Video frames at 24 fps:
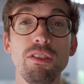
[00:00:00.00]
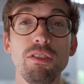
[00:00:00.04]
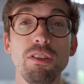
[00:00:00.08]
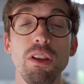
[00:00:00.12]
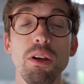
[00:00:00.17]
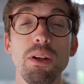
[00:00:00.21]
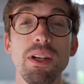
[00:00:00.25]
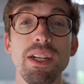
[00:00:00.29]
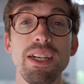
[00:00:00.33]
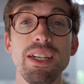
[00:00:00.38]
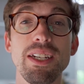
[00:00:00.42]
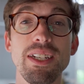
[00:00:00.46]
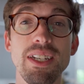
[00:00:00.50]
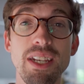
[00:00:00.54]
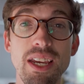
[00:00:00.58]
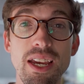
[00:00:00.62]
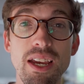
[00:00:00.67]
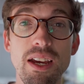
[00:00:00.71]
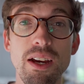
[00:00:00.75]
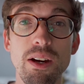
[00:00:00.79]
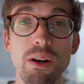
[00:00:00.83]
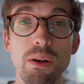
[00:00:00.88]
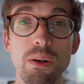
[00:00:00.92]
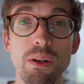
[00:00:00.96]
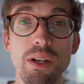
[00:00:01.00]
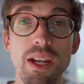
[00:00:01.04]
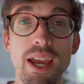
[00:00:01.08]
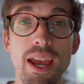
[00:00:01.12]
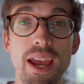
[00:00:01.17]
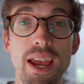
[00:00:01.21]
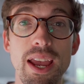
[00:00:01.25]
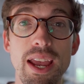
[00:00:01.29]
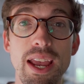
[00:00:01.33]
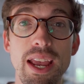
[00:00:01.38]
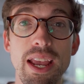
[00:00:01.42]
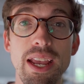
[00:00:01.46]
slowed it down,
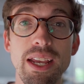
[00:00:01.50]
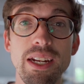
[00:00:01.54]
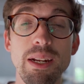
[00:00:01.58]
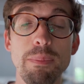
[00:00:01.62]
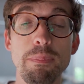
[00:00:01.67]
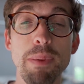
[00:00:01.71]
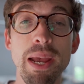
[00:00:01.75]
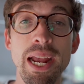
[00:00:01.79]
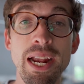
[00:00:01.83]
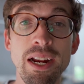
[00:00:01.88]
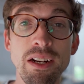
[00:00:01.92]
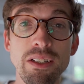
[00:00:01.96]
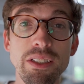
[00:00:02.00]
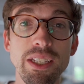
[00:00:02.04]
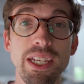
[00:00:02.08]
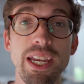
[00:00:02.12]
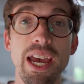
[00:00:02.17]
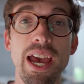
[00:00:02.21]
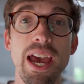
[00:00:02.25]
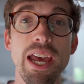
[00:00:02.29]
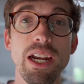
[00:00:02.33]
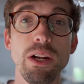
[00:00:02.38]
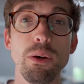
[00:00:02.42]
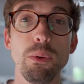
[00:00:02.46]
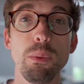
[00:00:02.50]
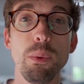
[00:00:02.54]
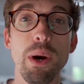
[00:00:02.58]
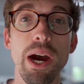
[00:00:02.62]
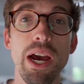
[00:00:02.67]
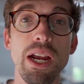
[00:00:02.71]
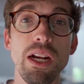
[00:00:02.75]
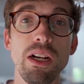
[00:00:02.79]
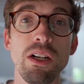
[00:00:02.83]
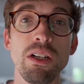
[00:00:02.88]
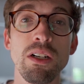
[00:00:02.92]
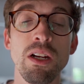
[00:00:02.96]
and apparently I had it
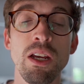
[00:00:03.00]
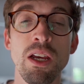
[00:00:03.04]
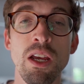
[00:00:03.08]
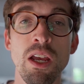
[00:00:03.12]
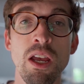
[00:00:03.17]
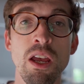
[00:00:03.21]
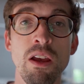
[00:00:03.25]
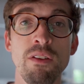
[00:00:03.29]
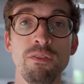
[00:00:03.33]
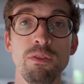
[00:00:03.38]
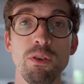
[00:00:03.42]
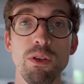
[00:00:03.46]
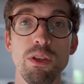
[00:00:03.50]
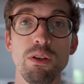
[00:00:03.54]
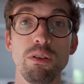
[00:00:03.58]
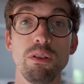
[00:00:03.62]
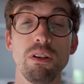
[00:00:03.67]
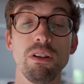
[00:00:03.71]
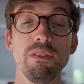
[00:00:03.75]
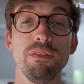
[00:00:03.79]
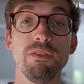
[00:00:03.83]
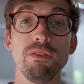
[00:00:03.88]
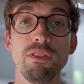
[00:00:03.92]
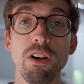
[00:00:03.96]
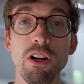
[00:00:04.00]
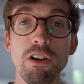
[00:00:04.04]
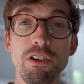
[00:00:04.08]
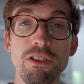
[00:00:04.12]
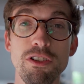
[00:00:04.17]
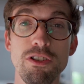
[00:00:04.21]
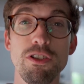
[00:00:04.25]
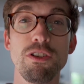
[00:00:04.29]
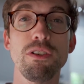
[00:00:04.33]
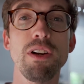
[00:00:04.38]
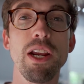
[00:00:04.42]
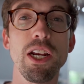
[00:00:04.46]
wired for the
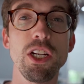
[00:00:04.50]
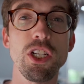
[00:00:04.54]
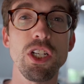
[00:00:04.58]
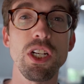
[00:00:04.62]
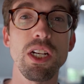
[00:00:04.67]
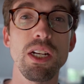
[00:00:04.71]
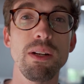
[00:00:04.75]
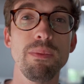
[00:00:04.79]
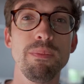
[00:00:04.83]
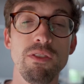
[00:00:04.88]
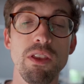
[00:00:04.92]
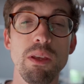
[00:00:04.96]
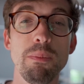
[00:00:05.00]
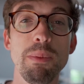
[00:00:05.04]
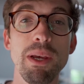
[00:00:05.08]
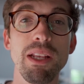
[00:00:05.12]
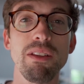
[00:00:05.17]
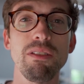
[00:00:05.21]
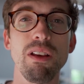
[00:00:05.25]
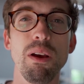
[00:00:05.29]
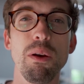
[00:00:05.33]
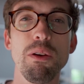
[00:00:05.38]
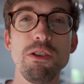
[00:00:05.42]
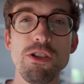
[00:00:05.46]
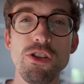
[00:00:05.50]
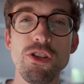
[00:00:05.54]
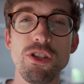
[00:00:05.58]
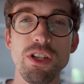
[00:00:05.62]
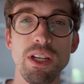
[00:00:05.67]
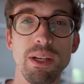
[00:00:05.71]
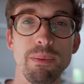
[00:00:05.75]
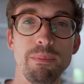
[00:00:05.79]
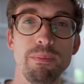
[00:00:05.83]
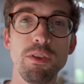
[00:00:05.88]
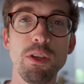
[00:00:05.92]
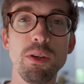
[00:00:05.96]
reverse direction for the bits I was
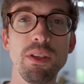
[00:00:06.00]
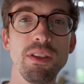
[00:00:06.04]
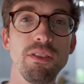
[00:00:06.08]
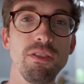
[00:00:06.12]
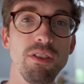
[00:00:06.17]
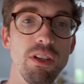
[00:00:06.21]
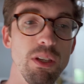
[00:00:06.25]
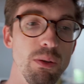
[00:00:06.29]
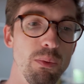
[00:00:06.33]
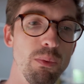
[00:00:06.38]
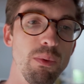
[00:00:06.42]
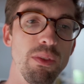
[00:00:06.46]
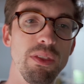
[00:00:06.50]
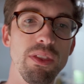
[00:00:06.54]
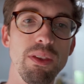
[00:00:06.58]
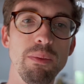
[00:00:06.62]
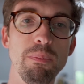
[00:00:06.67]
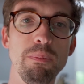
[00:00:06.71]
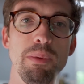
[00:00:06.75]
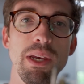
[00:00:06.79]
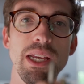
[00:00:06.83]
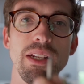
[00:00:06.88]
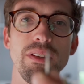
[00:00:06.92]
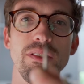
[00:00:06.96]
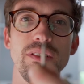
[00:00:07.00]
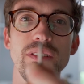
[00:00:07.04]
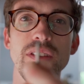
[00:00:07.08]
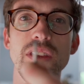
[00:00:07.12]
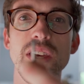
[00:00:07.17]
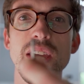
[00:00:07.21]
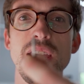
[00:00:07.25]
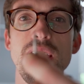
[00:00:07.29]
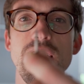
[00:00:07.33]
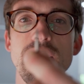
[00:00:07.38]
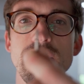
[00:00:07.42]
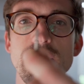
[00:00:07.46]
using. You can see the bits
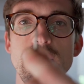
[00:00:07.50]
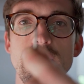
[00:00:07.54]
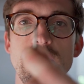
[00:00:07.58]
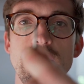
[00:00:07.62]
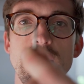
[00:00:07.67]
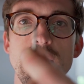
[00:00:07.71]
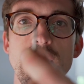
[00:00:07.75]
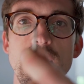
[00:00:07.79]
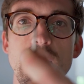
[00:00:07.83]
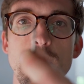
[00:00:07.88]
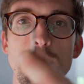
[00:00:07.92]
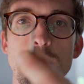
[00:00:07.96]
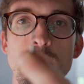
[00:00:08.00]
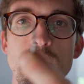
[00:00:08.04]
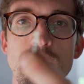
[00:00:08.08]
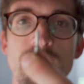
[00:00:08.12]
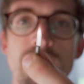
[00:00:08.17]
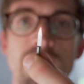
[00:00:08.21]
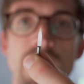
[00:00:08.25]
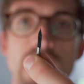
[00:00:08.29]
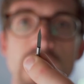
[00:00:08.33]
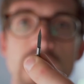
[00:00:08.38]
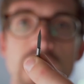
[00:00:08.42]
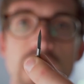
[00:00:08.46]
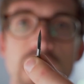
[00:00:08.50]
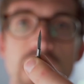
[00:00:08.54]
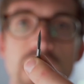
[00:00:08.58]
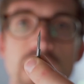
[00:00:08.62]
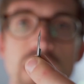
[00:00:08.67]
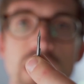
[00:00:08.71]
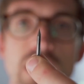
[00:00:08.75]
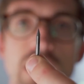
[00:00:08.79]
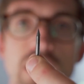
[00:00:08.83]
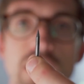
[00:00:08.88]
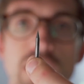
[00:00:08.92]
that they provide.